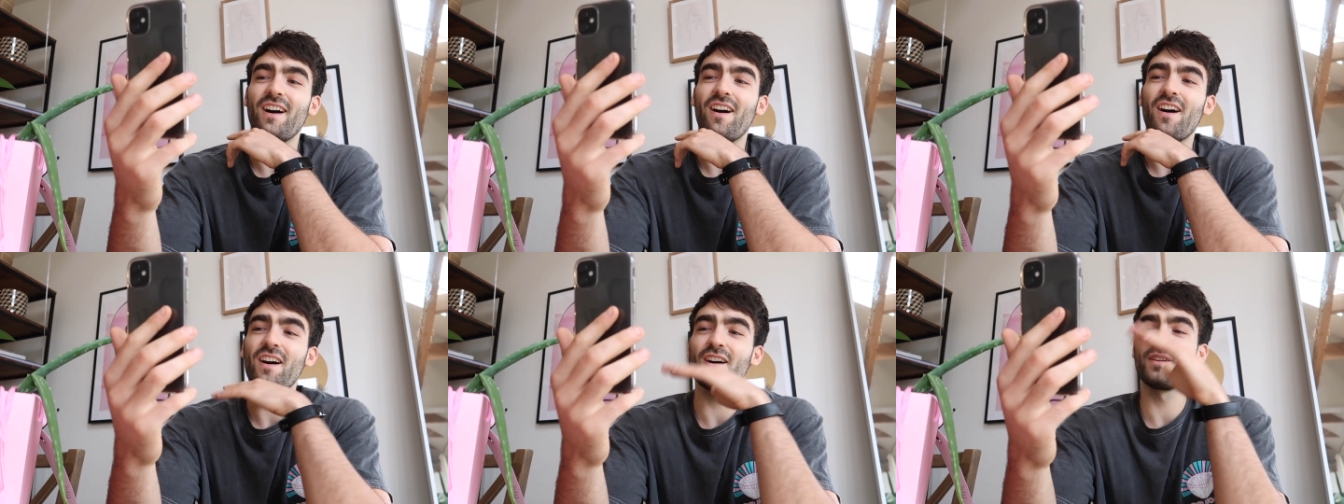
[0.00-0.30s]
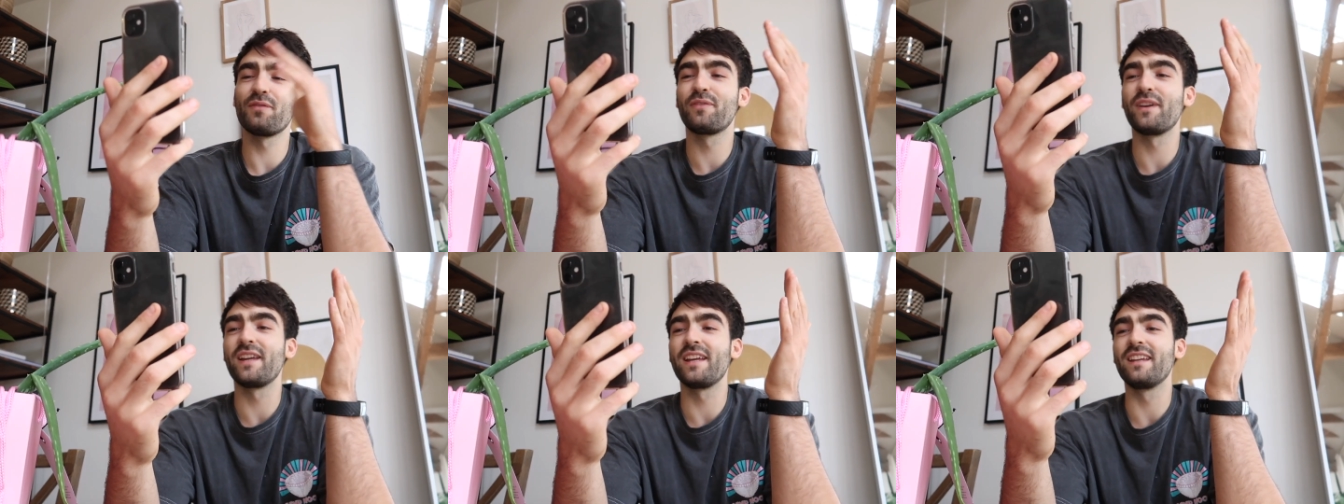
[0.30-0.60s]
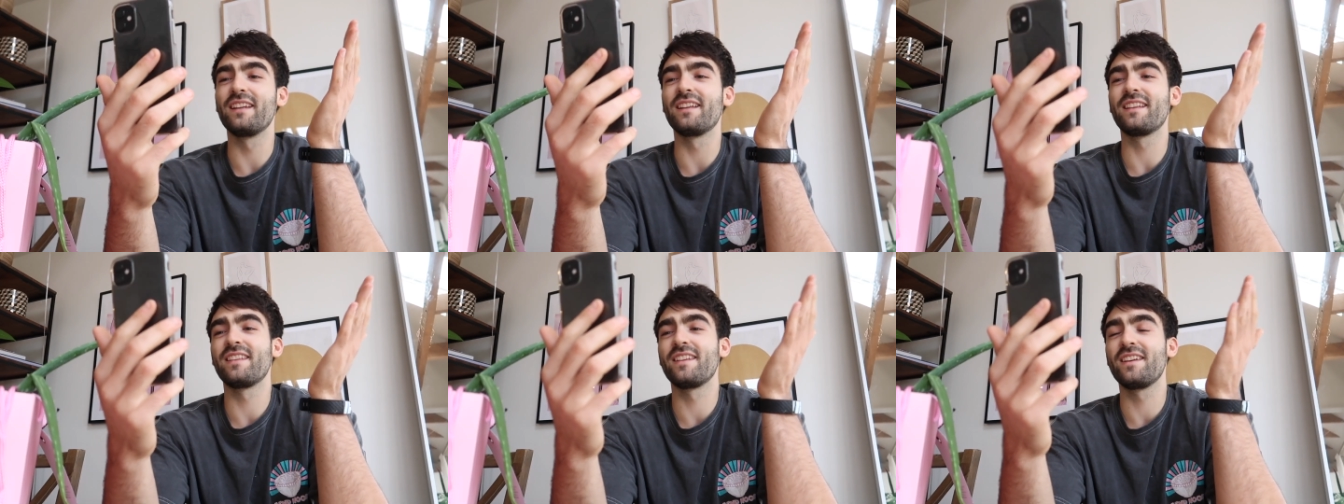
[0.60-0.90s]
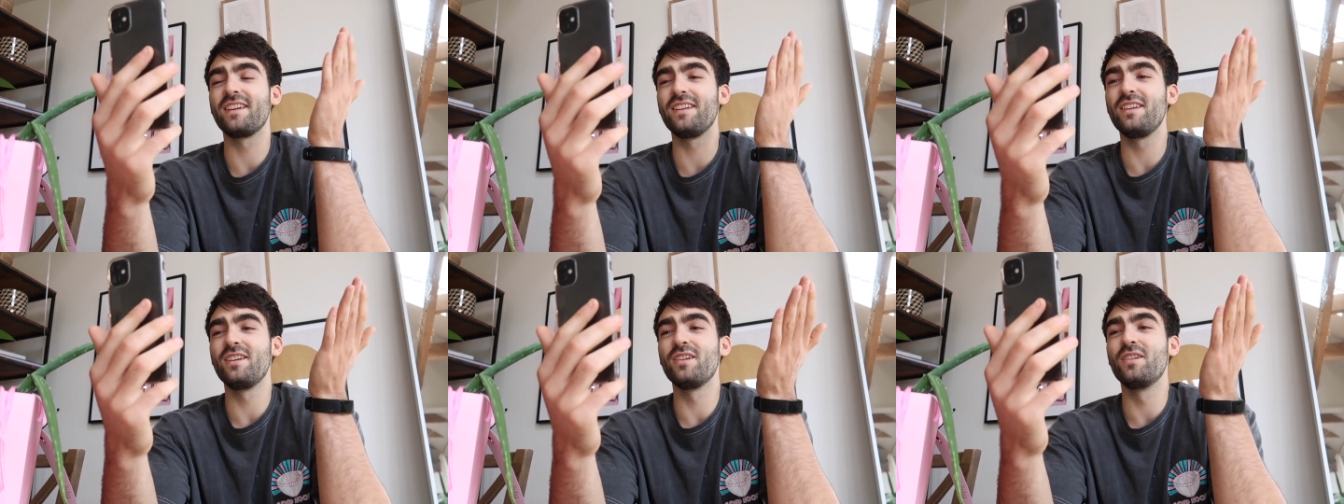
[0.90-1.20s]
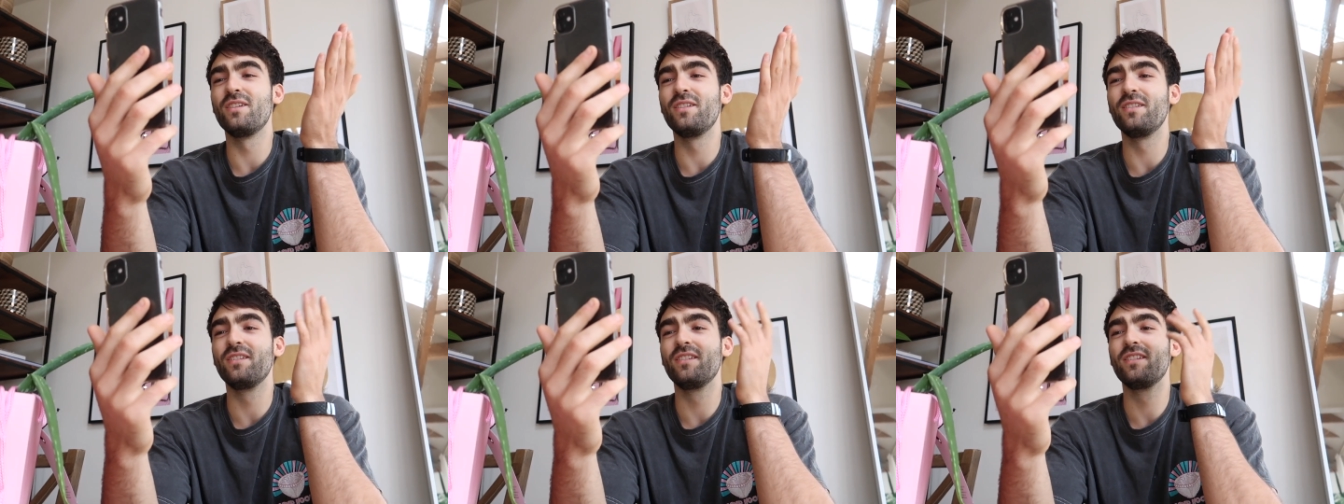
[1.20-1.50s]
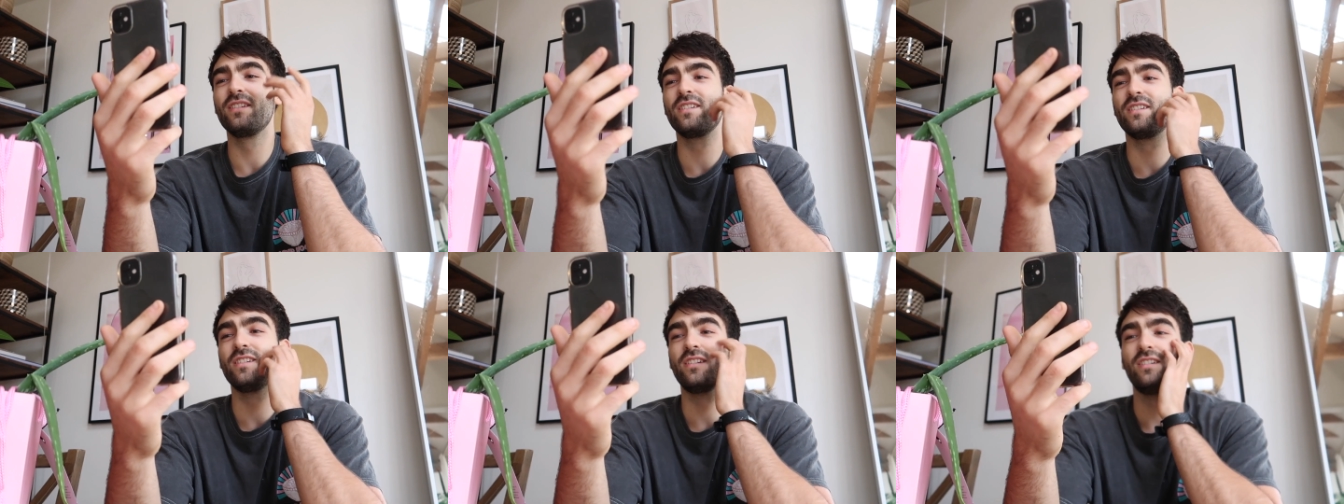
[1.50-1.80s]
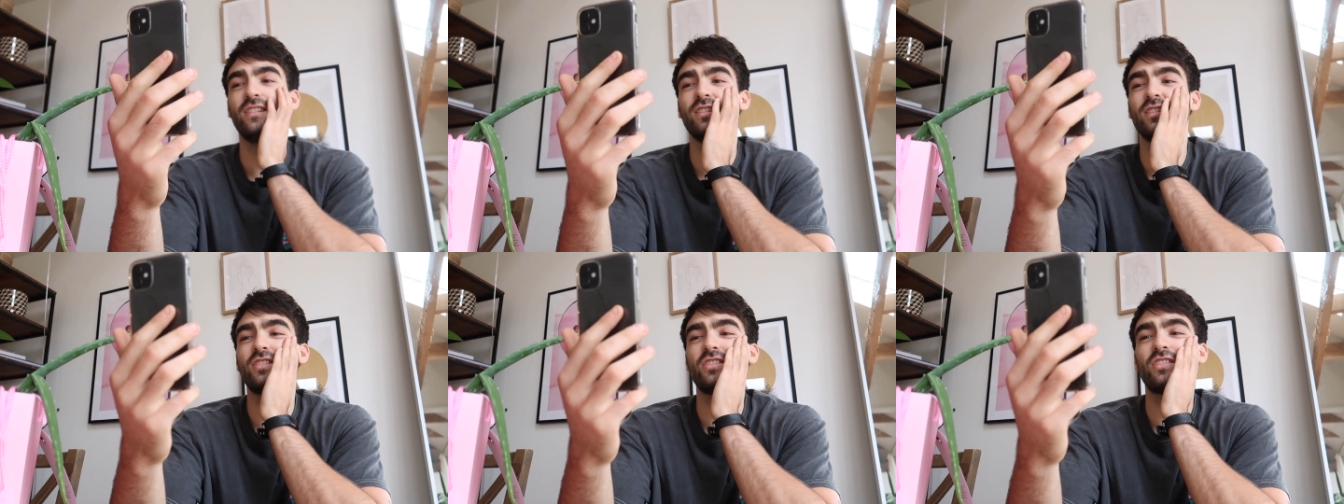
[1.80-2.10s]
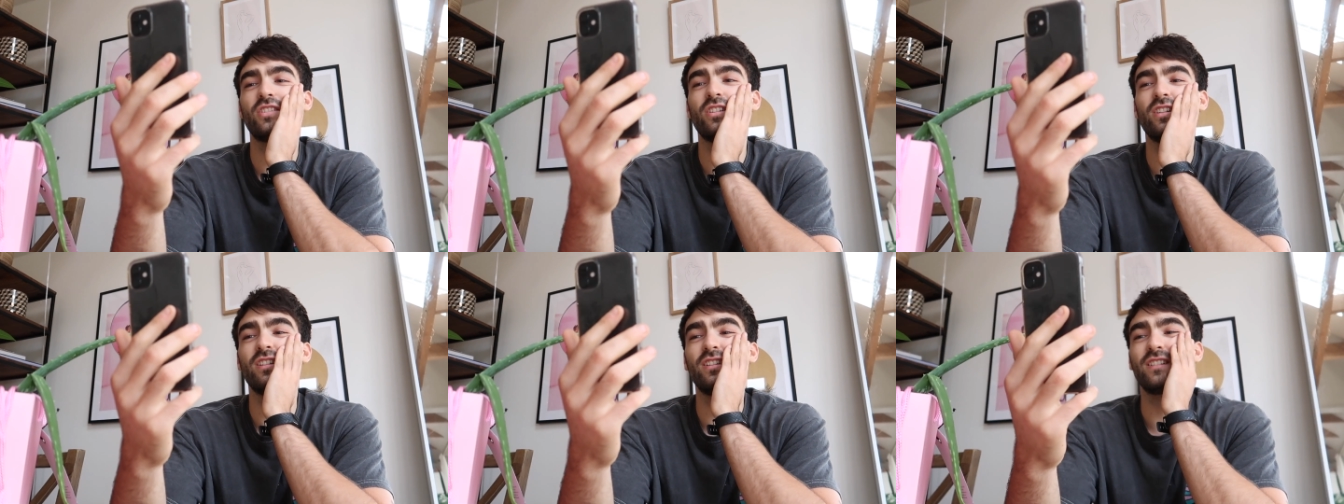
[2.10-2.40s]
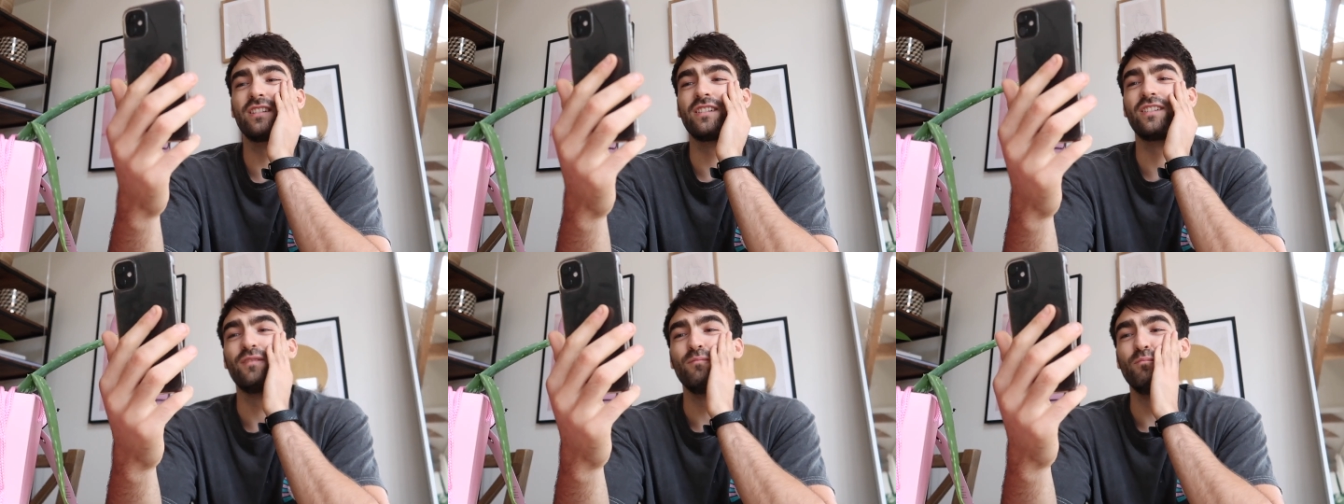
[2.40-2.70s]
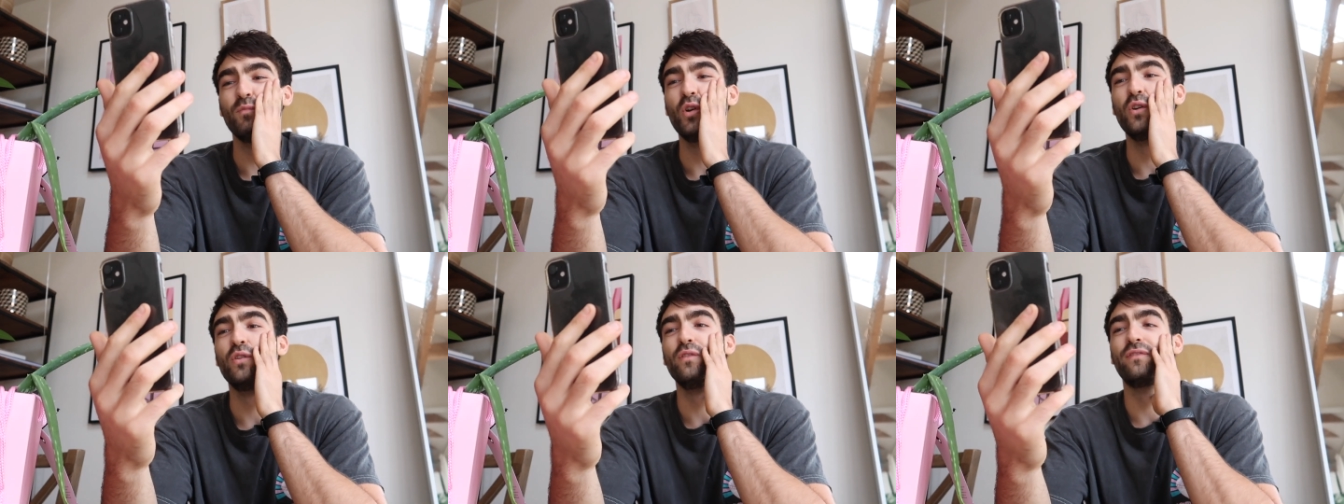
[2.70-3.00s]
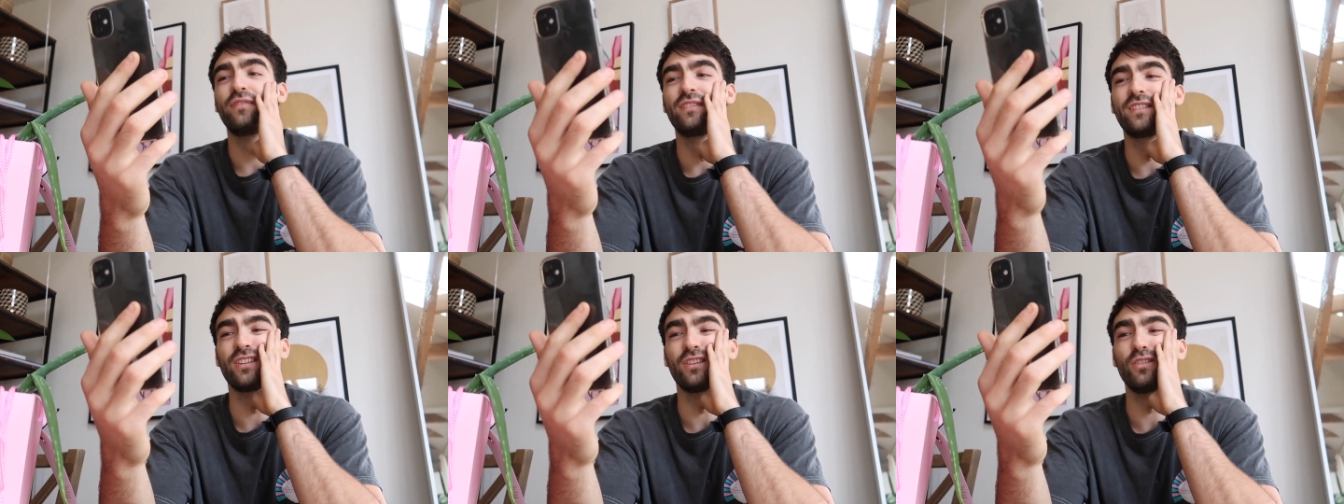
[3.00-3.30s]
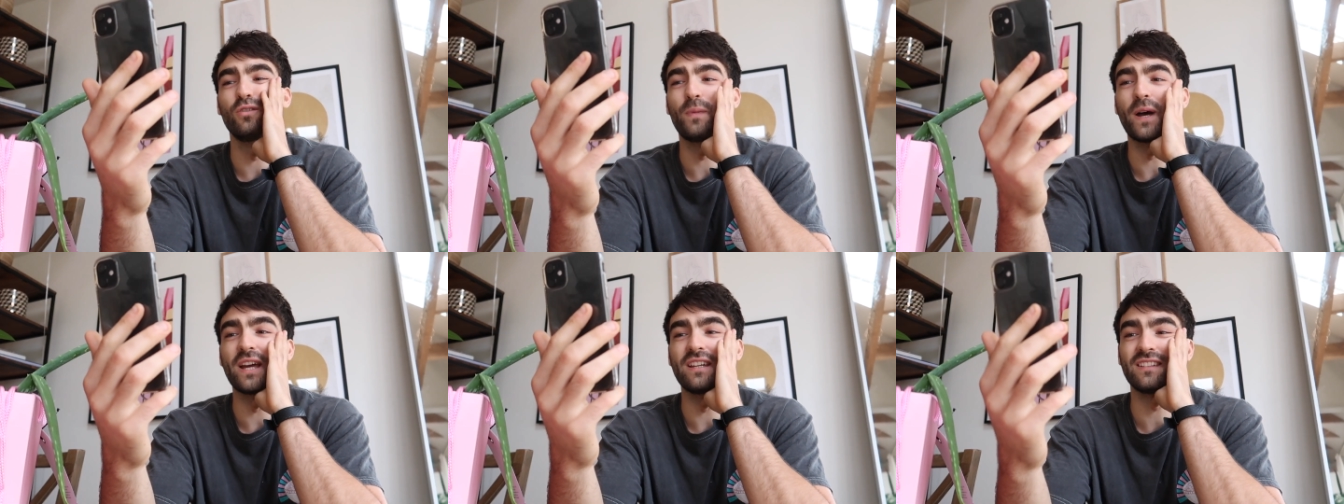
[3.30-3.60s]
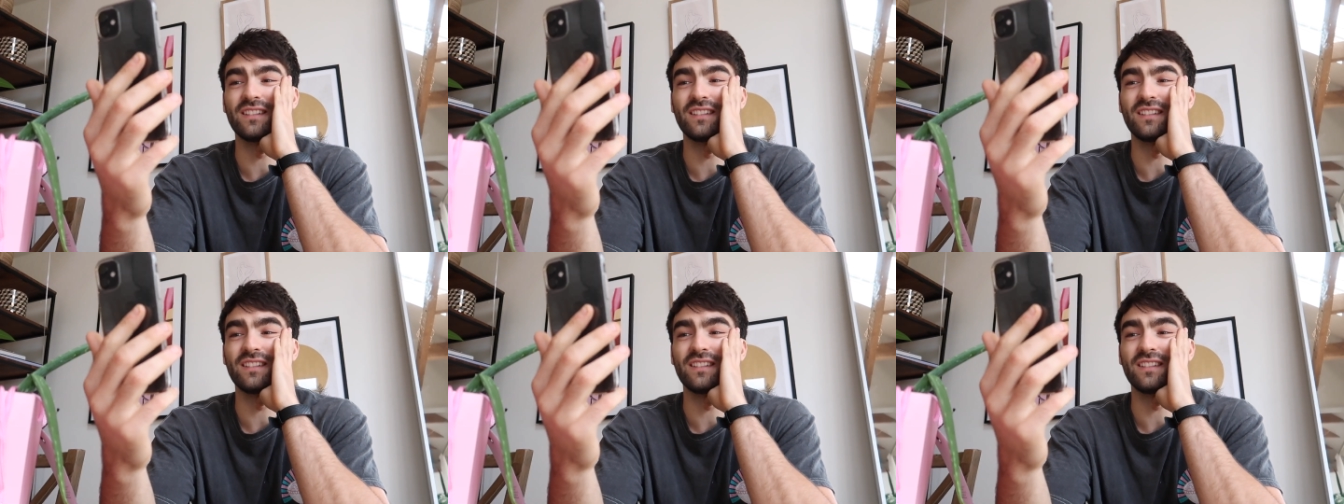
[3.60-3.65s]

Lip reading: I think that you should move to.